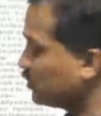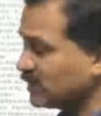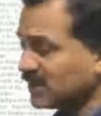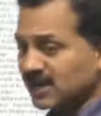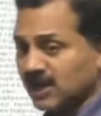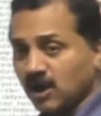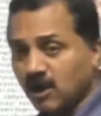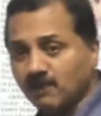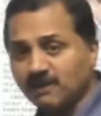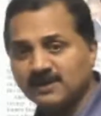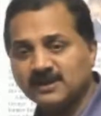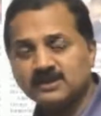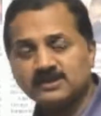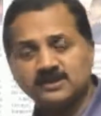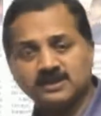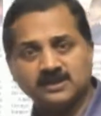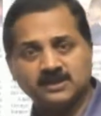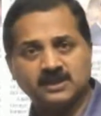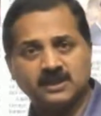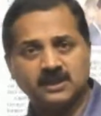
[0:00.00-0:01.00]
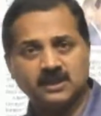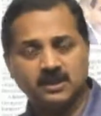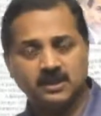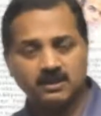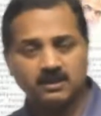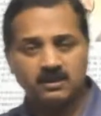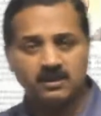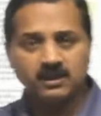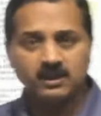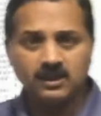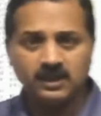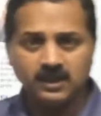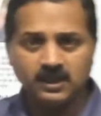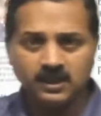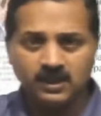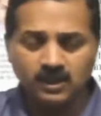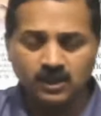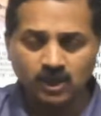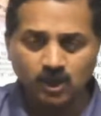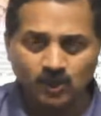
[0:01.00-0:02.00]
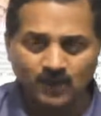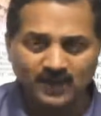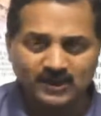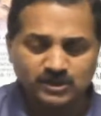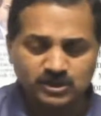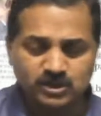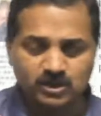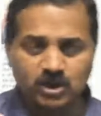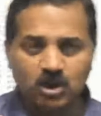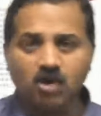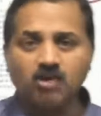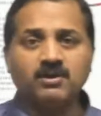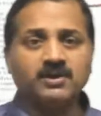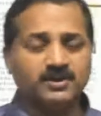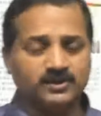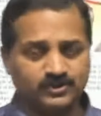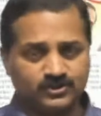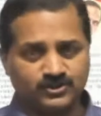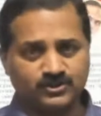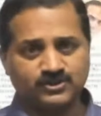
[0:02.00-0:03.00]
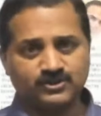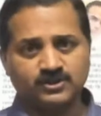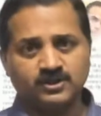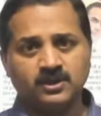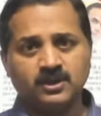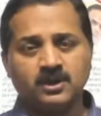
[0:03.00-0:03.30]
government, the US Congress,